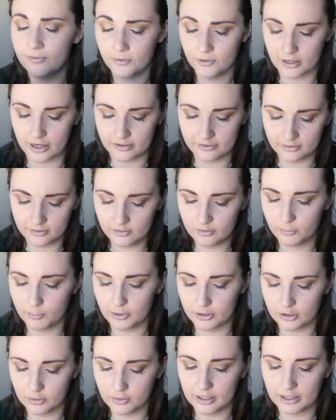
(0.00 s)
for Essence,
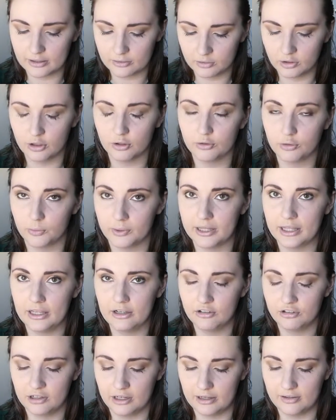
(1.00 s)
but you get, you know,
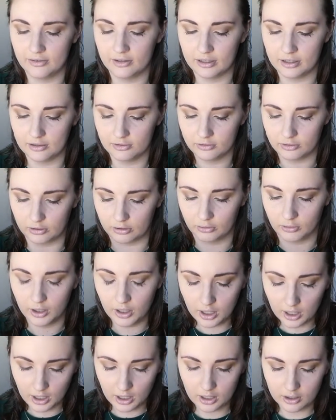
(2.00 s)
28 shades in it. So,
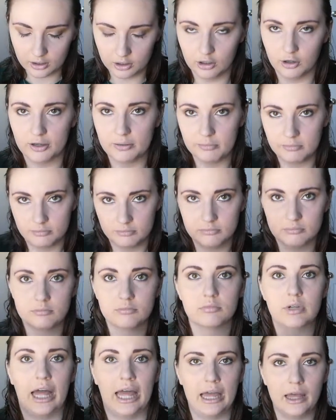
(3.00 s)
you know,
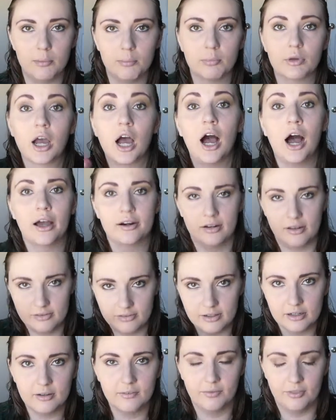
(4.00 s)
I am
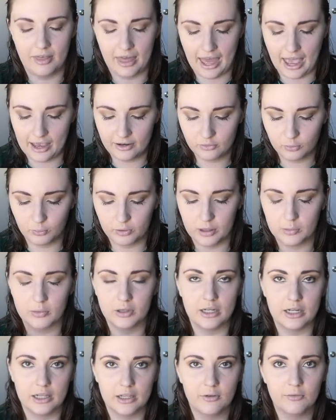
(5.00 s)
cognizant of that, what I'm
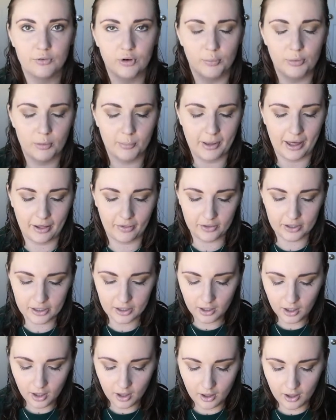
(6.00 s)
getting from the
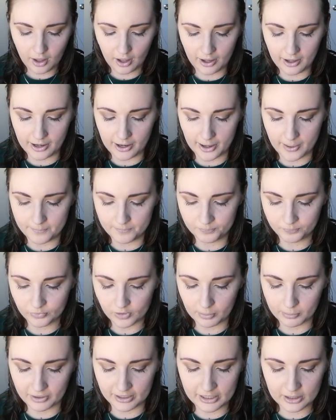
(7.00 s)
palette.
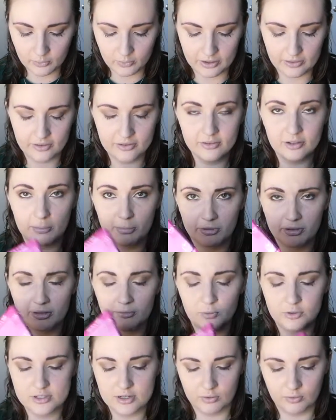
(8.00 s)
But anyway, this I
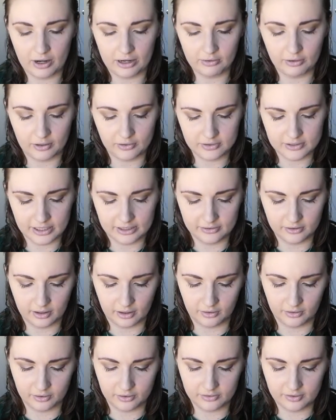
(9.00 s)
believe was right around $10.
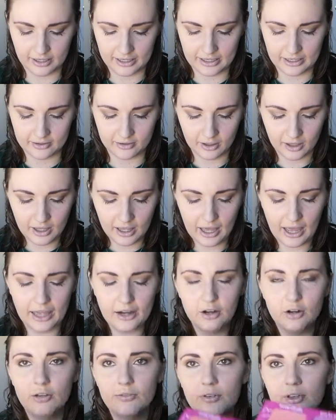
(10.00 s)
And I
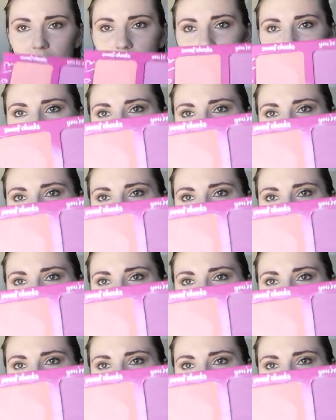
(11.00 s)
don't know if you guys